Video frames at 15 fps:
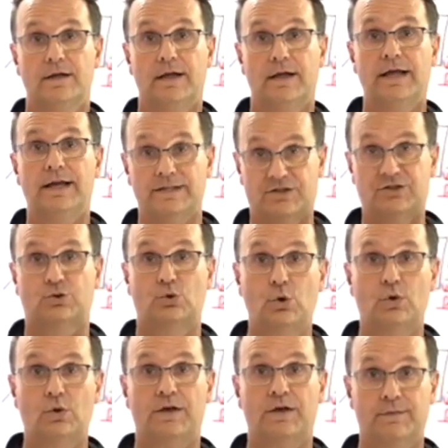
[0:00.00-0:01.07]
it is
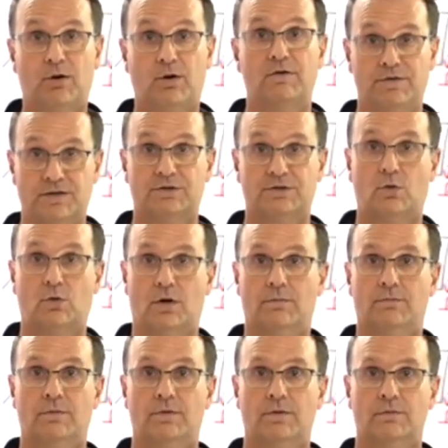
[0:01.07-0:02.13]
truly the perfect storm,
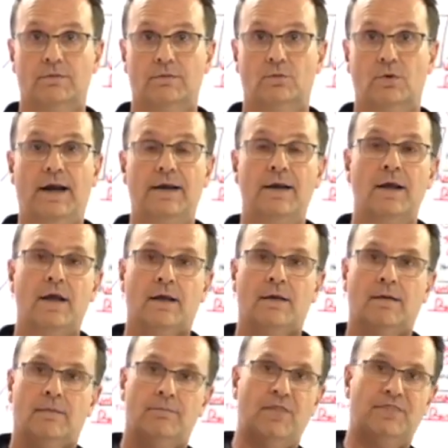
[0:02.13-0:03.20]
right?
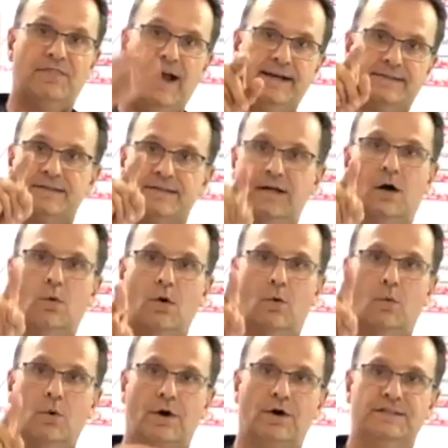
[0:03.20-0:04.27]
But that's not what
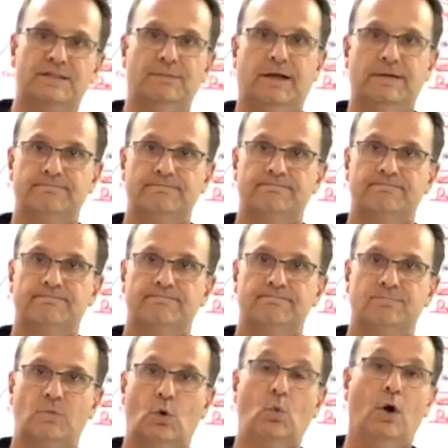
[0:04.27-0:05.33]
worries me.
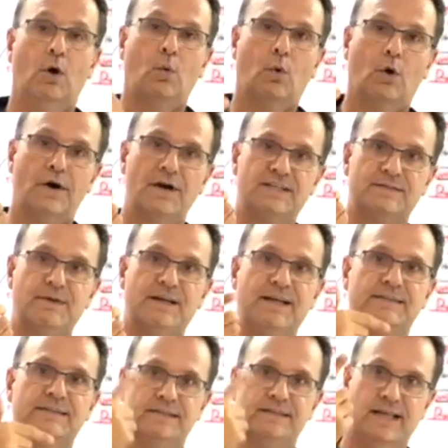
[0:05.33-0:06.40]
What worries me
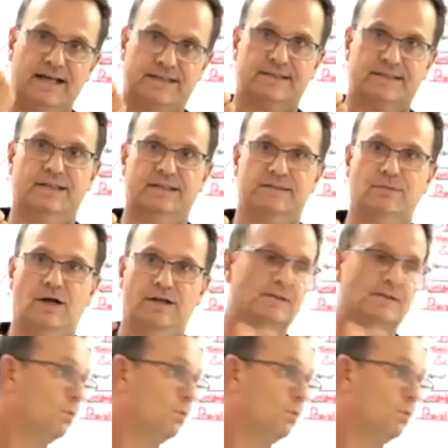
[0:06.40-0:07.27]
is the next six months.